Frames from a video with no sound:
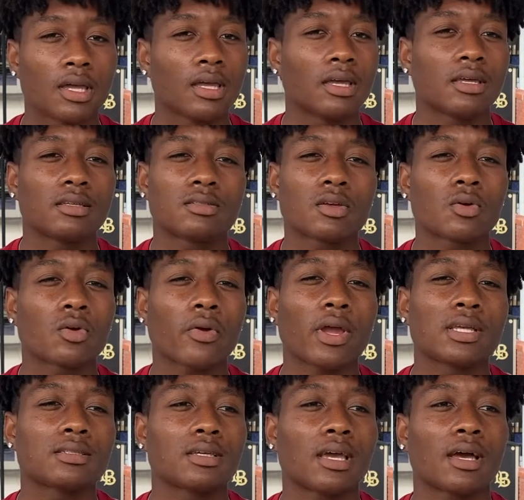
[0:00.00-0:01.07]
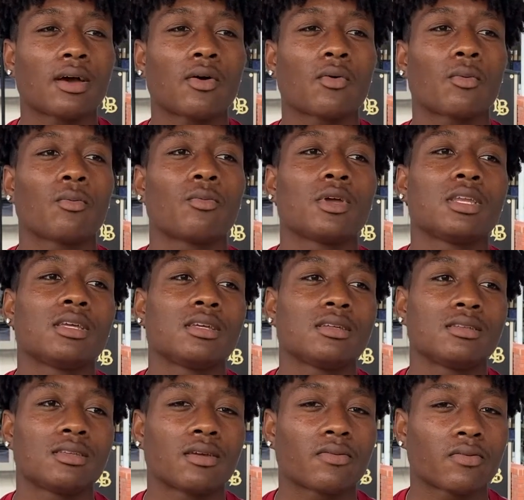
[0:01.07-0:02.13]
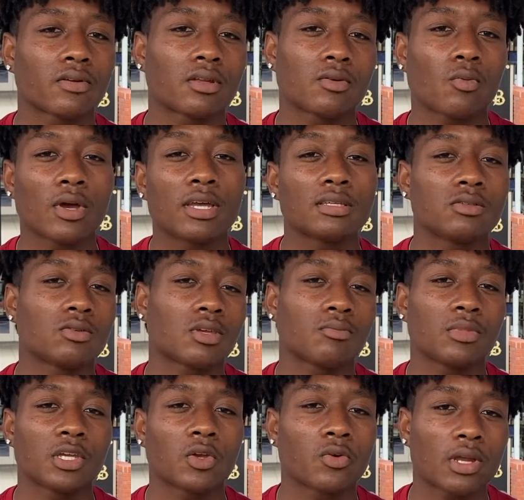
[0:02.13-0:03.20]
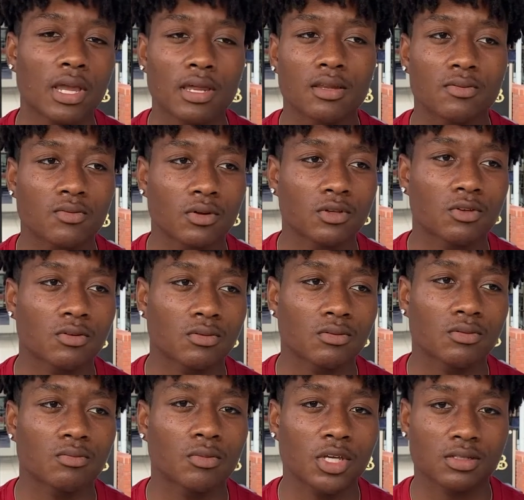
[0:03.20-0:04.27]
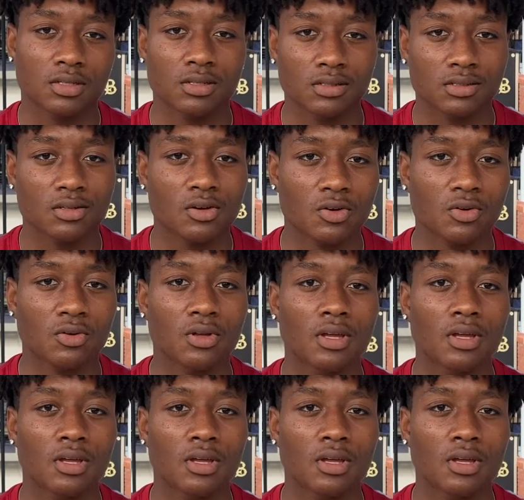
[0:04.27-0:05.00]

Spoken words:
It's so crazy how many different ways you can be creative when you're mixing a song.